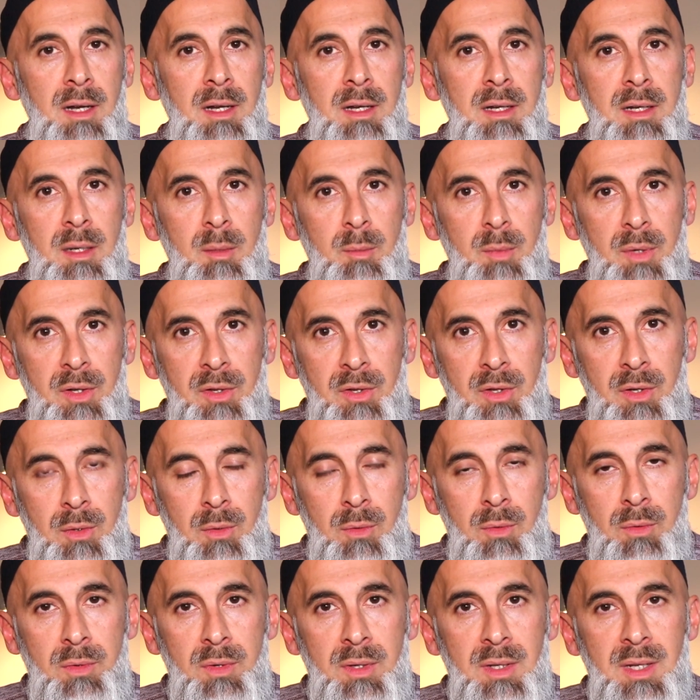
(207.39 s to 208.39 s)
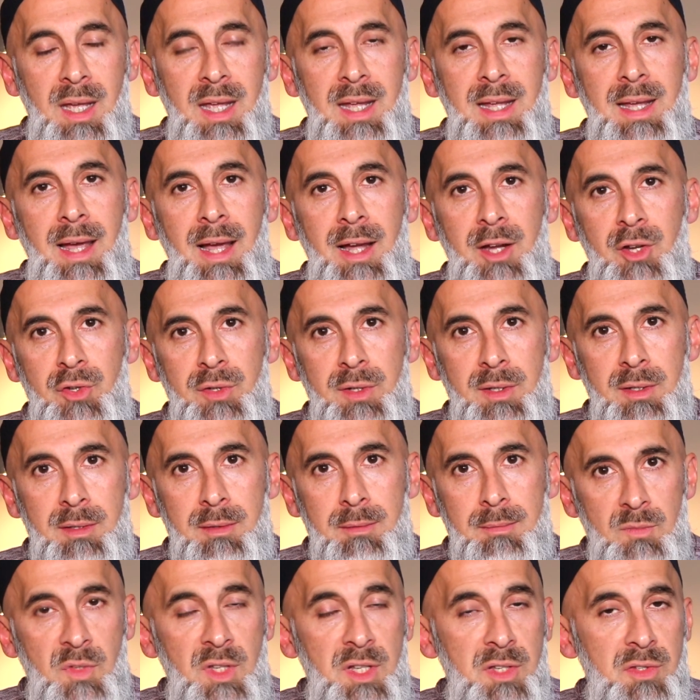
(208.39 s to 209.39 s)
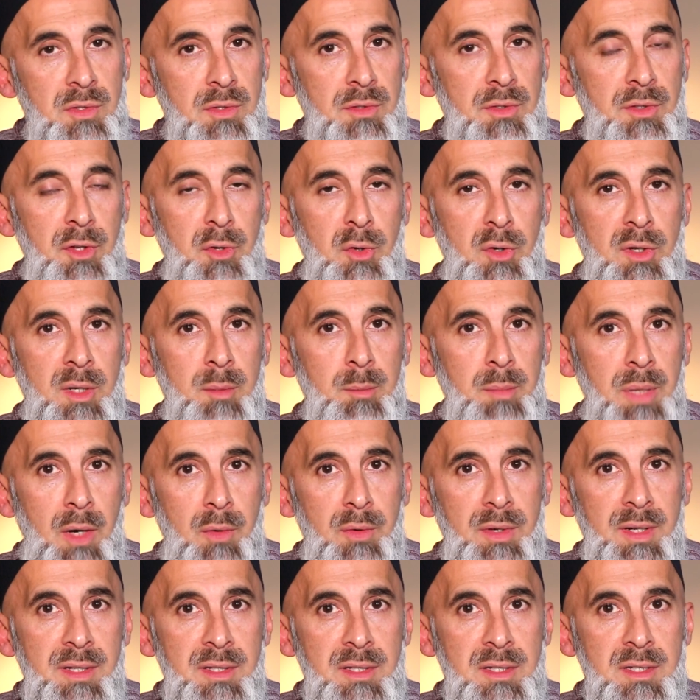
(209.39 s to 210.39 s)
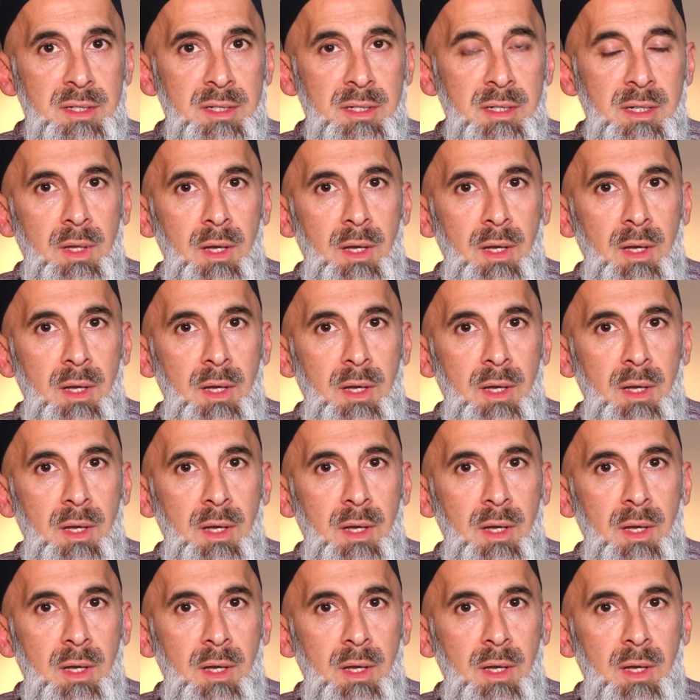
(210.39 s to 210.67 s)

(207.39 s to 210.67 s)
Number two, take action. These are the two components